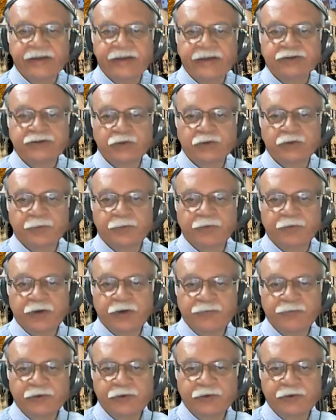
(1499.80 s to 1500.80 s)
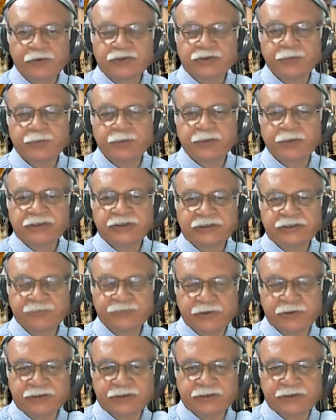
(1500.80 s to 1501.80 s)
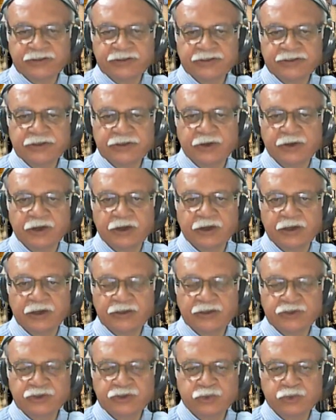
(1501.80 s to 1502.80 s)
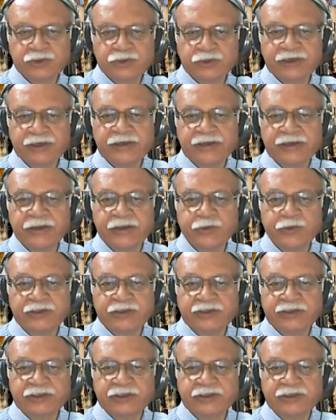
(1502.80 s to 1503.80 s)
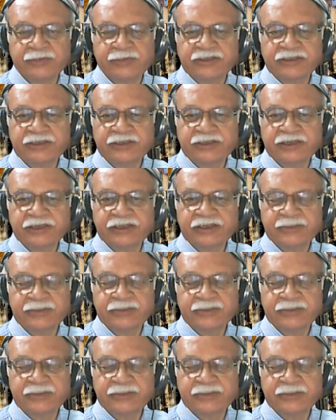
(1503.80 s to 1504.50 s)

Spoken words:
So what for this person, for this student, the question basically is